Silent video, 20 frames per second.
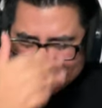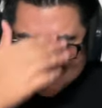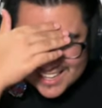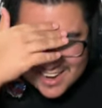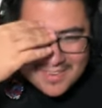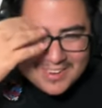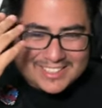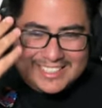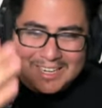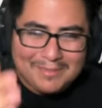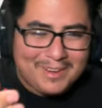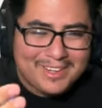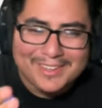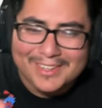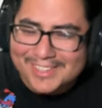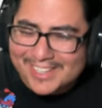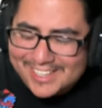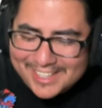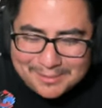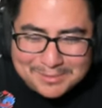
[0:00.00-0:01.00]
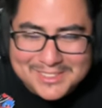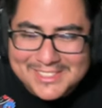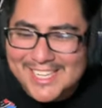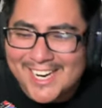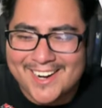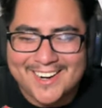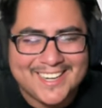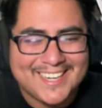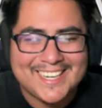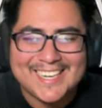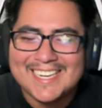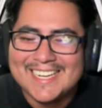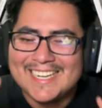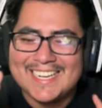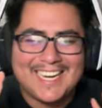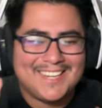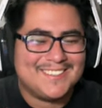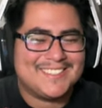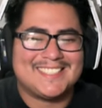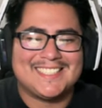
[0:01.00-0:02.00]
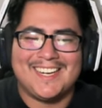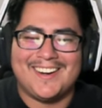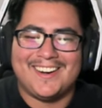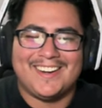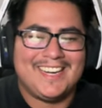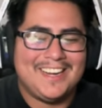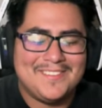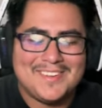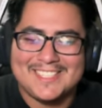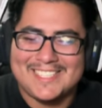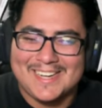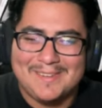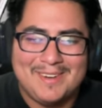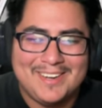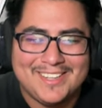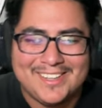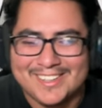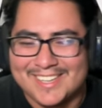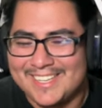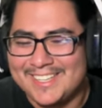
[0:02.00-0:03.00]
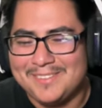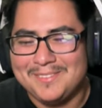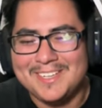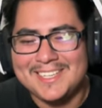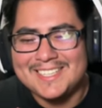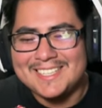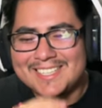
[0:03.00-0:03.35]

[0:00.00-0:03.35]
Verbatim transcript: every time I look at him, I'm sorry. I'm sorry. Every time I look at him.